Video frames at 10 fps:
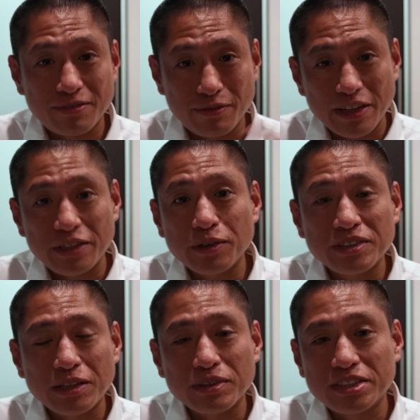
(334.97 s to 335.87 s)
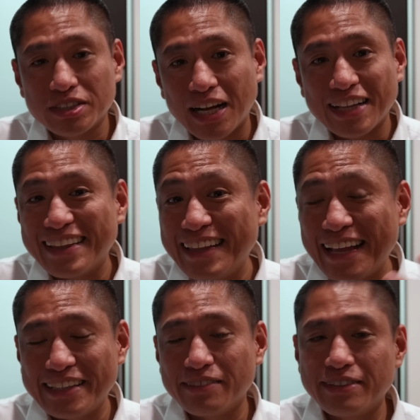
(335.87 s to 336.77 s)
video that was shot
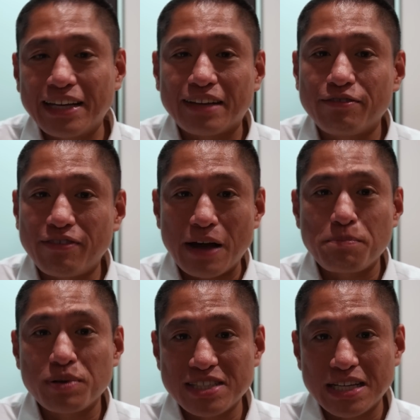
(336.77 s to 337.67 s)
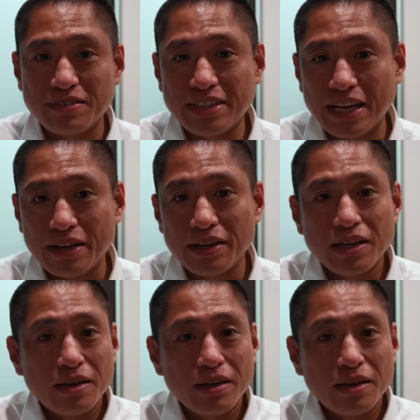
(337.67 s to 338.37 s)
natively at 5.7K,